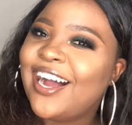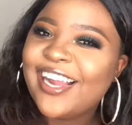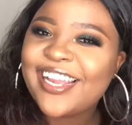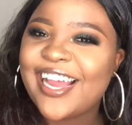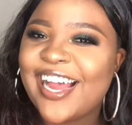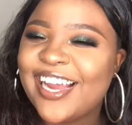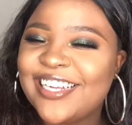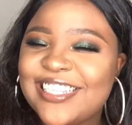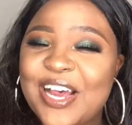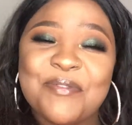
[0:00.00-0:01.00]
Hi
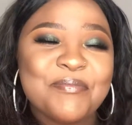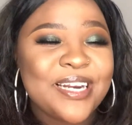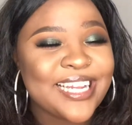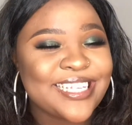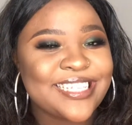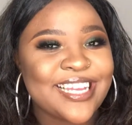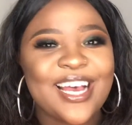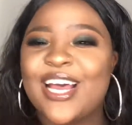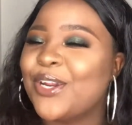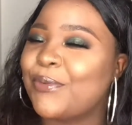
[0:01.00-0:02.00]
guys, I'm
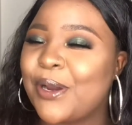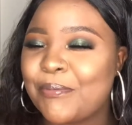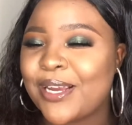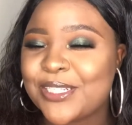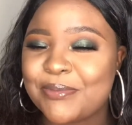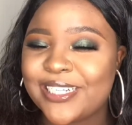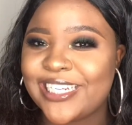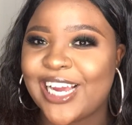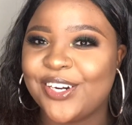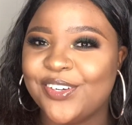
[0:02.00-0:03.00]
Melissa and welcome back to my
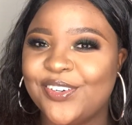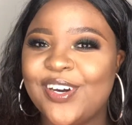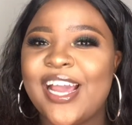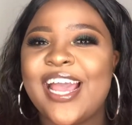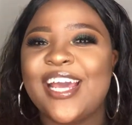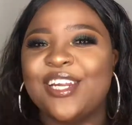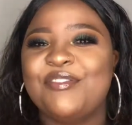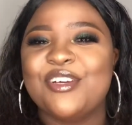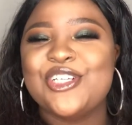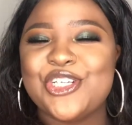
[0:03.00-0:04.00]
channel, and
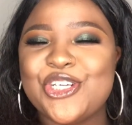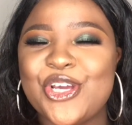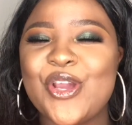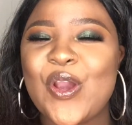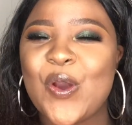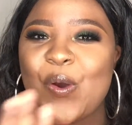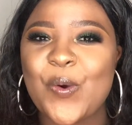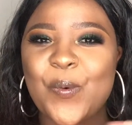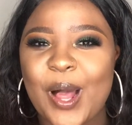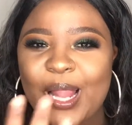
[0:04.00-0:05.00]
if you're new,
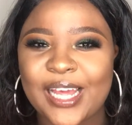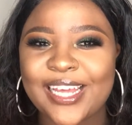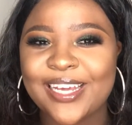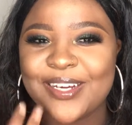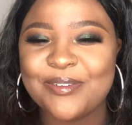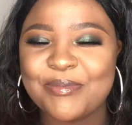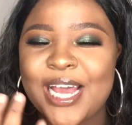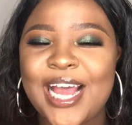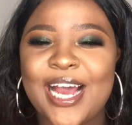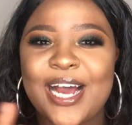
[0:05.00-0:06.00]
welcome.
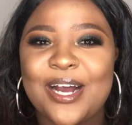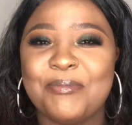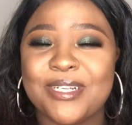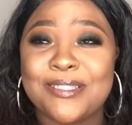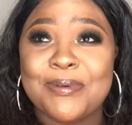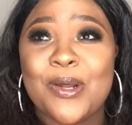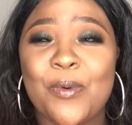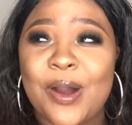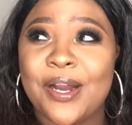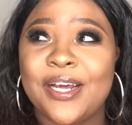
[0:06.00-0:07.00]
It's been a
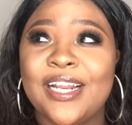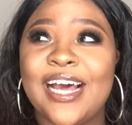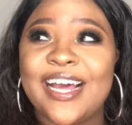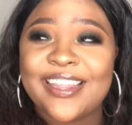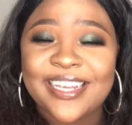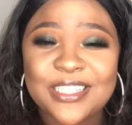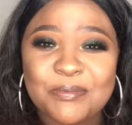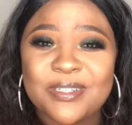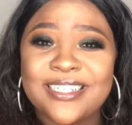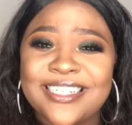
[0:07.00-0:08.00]
while. I think it's
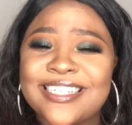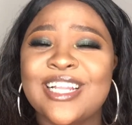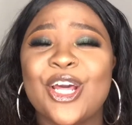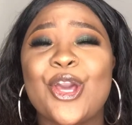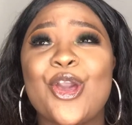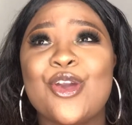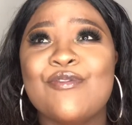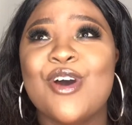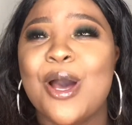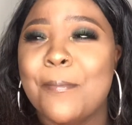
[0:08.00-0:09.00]
been just like
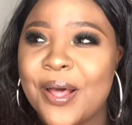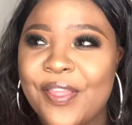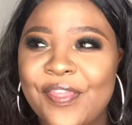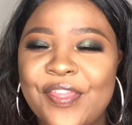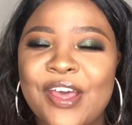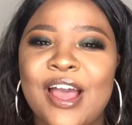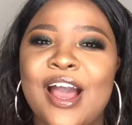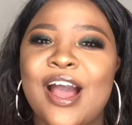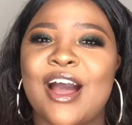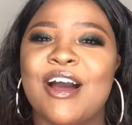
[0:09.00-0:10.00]
over a month.
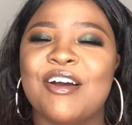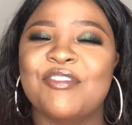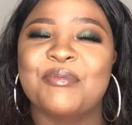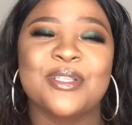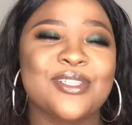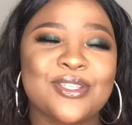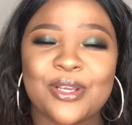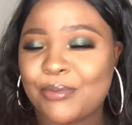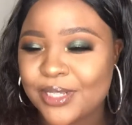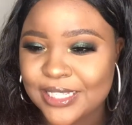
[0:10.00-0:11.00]
I've been
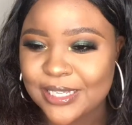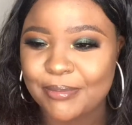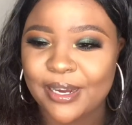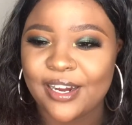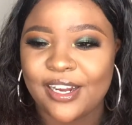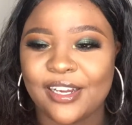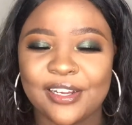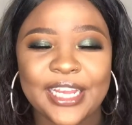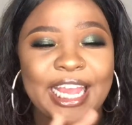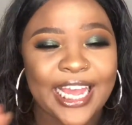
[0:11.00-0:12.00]
so busy, but
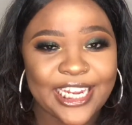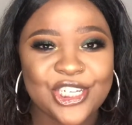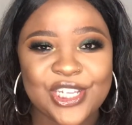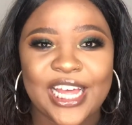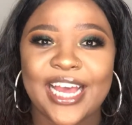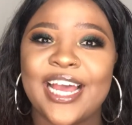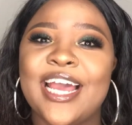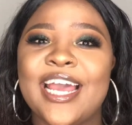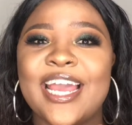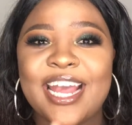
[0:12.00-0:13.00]
I get into that
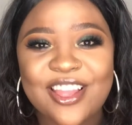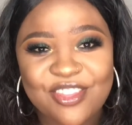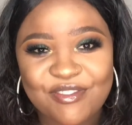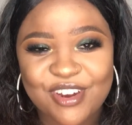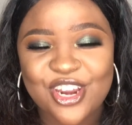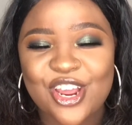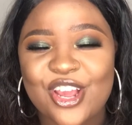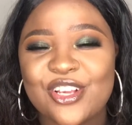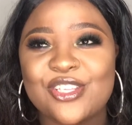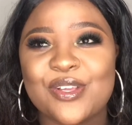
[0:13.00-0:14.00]
in the
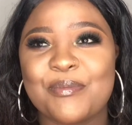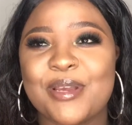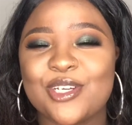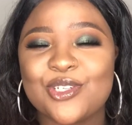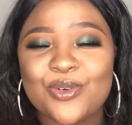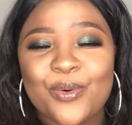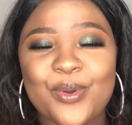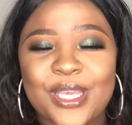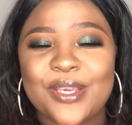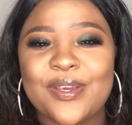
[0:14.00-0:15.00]
video, so make
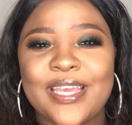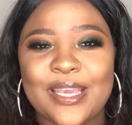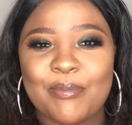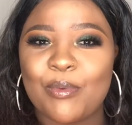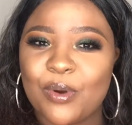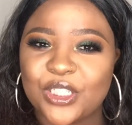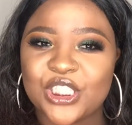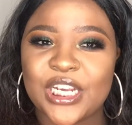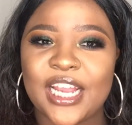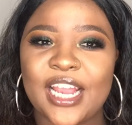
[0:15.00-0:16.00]
sure you keep
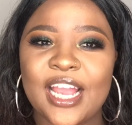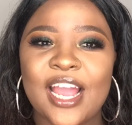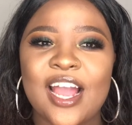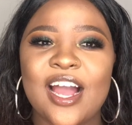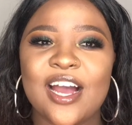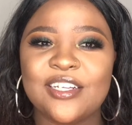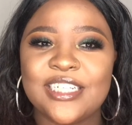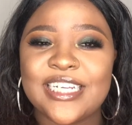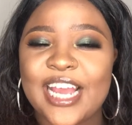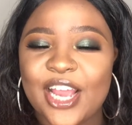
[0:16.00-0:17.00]
watching.
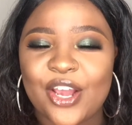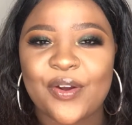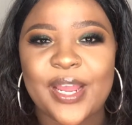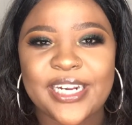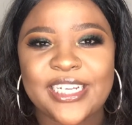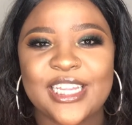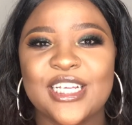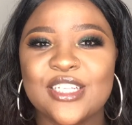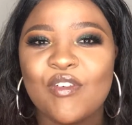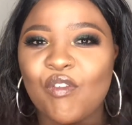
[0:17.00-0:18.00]
Today I created
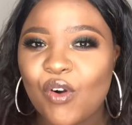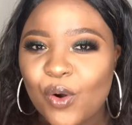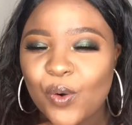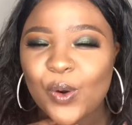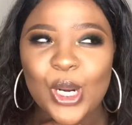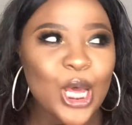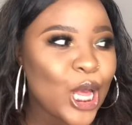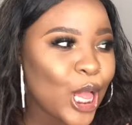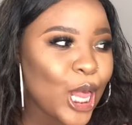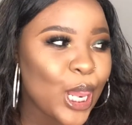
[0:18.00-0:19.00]
this fall
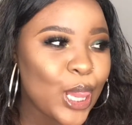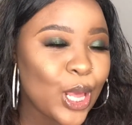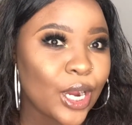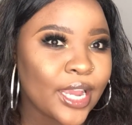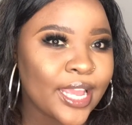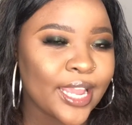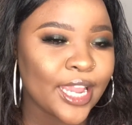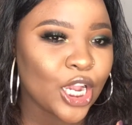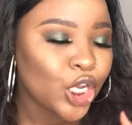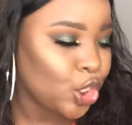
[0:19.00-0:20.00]
look here